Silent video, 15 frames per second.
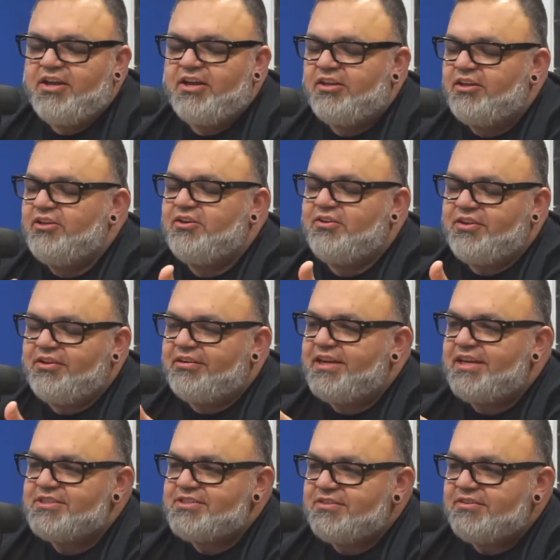you know their
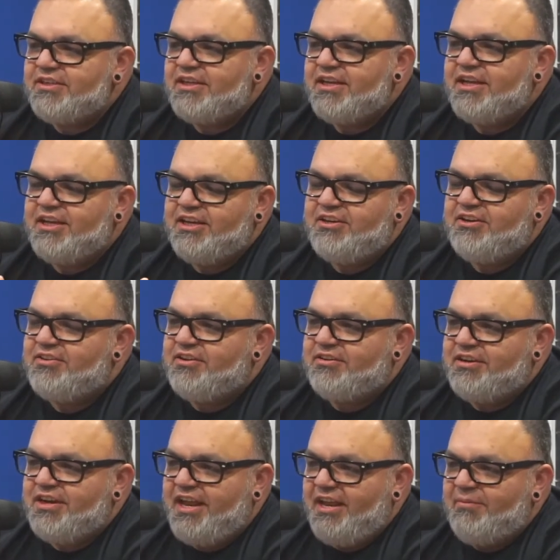history, you know their
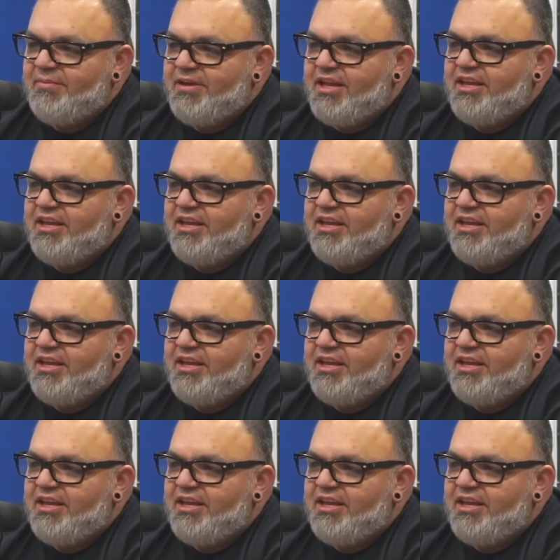name,